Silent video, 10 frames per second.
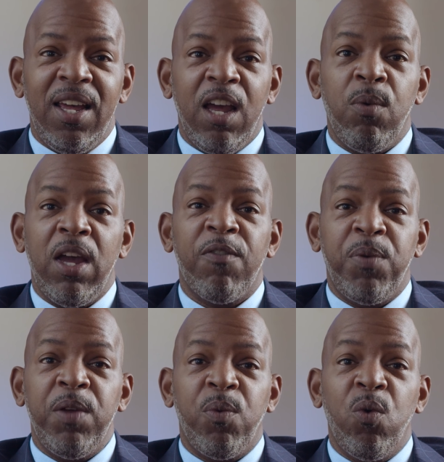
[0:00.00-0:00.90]
and we have
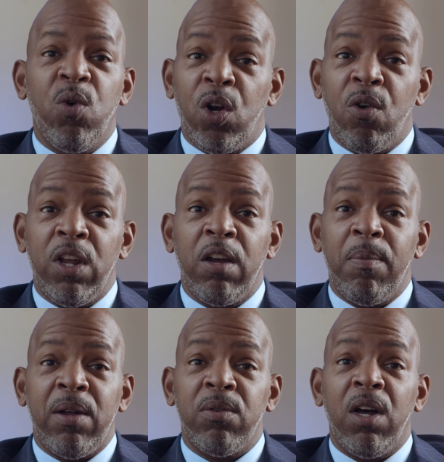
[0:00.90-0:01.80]
people who are learning
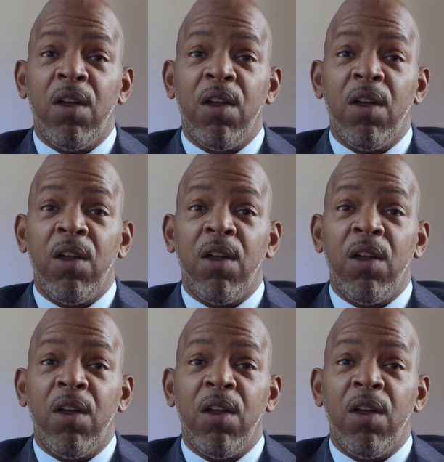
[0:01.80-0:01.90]
about